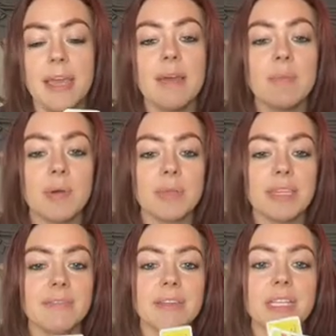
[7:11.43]
But with
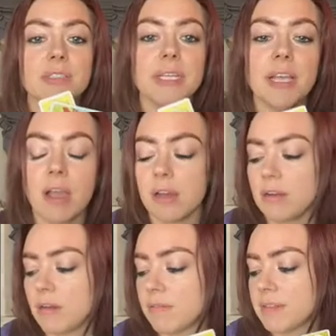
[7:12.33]
the Victory
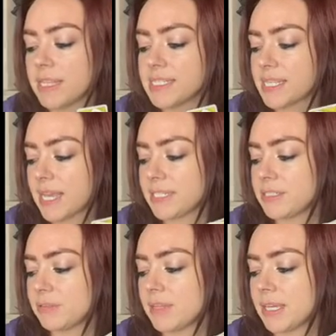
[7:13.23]
card over this, I
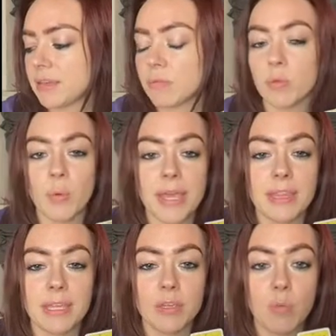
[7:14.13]
do think the way
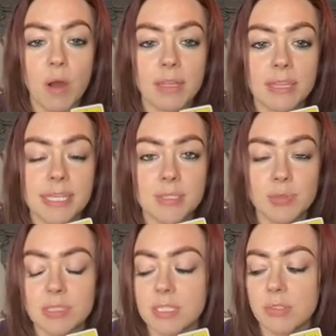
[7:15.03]
that you want things
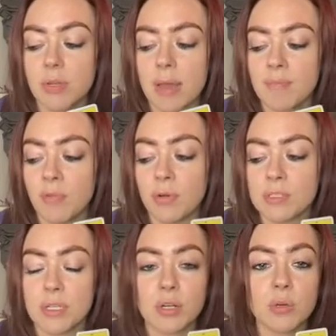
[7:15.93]
to come full
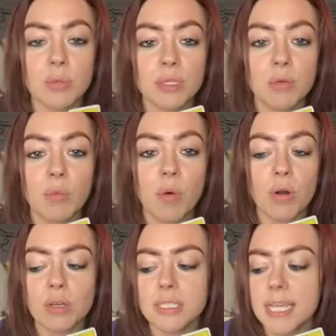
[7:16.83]
circle with the
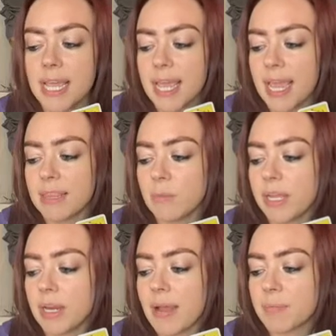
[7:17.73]
world, and the
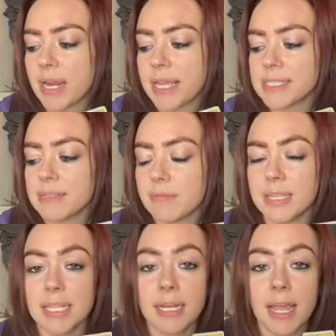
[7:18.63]
way you're apprehensive
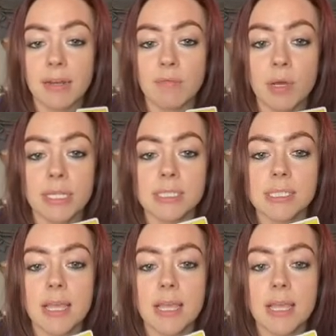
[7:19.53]
with the 9 of Wands,